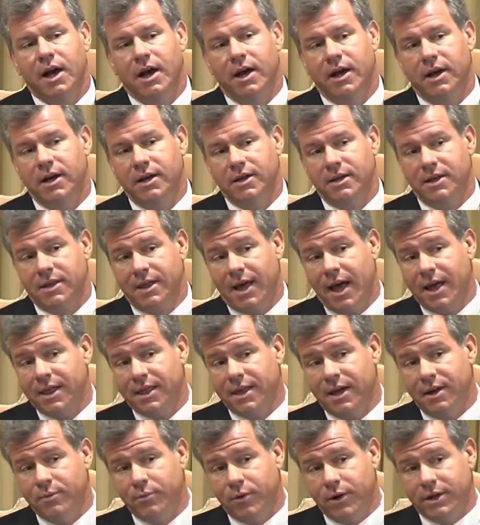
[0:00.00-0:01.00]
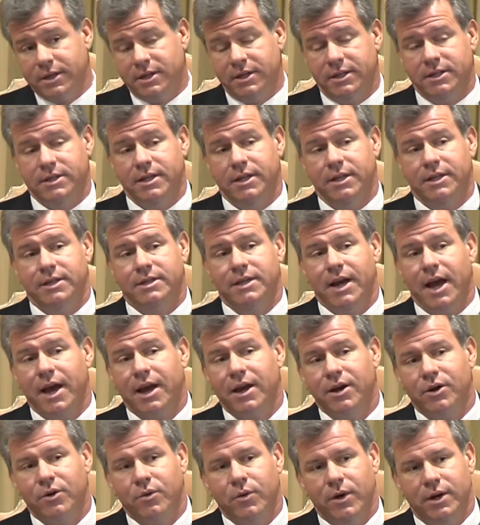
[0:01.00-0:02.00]
Uh, that then brings us to the
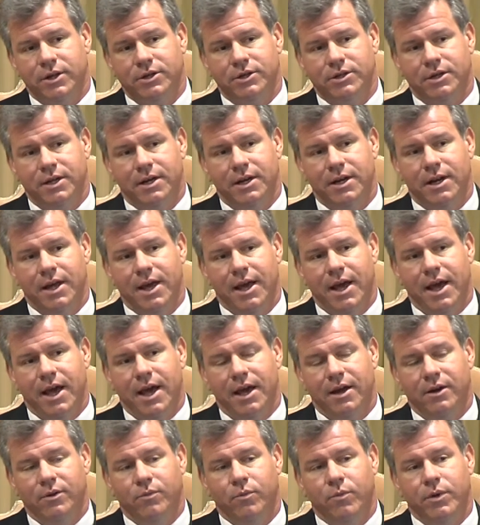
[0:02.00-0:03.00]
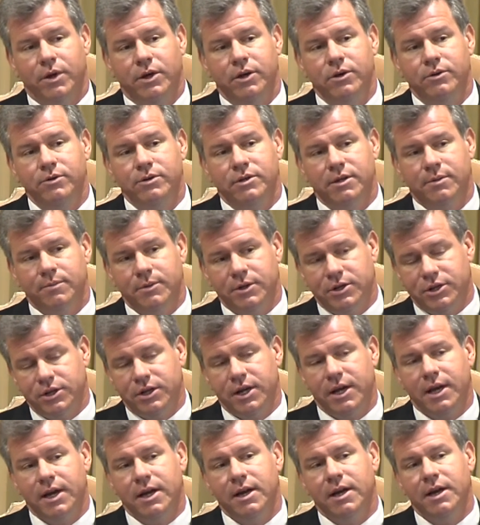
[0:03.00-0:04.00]
second question, and we use a
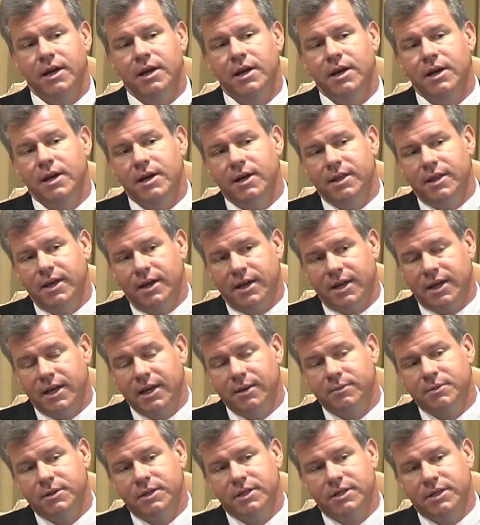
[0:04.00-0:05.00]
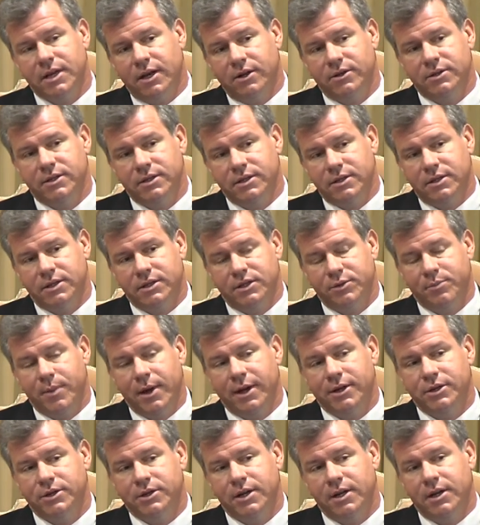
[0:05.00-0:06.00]
machine that keeps the cells in
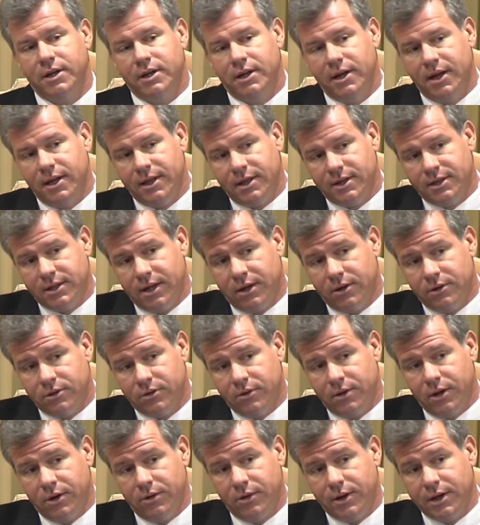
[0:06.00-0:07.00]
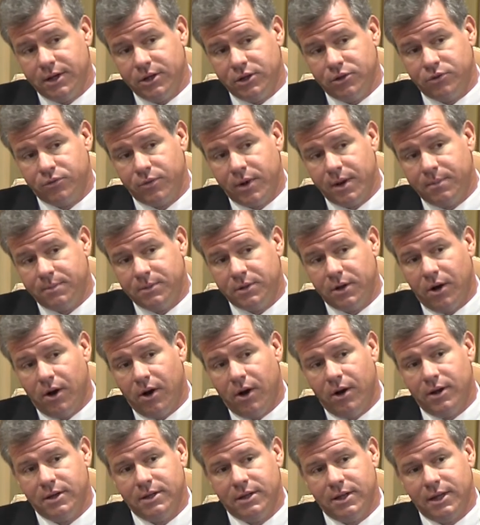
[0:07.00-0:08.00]
suspension, and the cells are literally dripped
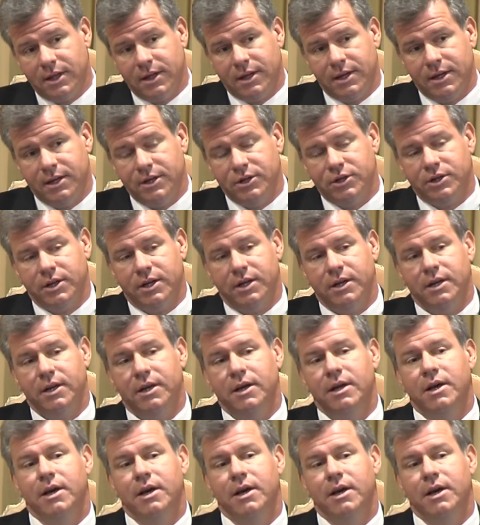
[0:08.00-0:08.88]
onto the lesion